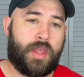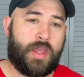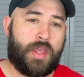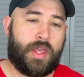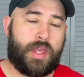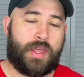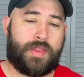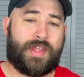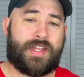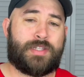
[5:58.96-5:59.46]

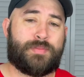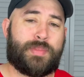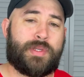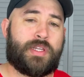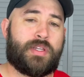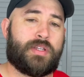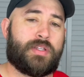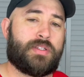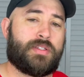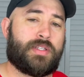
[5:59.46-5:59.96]
And that's
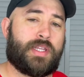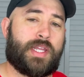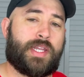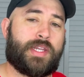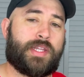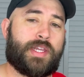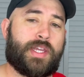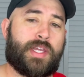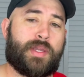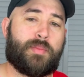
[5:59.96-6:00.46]
because in
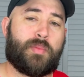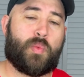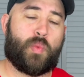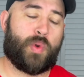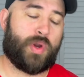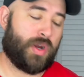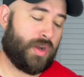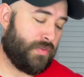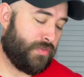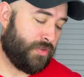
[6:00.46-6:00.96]
game,
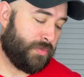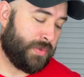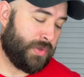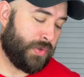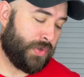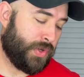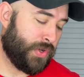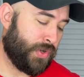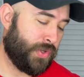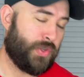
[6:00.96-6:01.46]
we're all
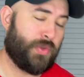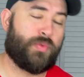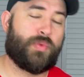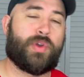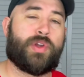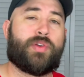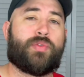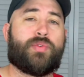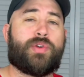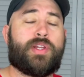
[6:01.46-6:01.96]
familiar. You
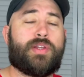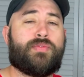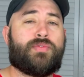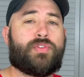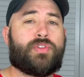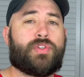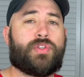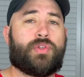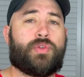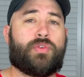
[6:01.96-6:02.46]
run
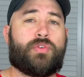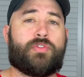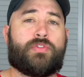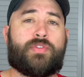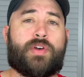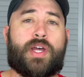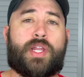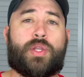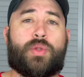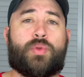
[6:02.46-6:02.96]
rifts, you
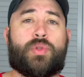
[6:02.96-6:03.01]
find new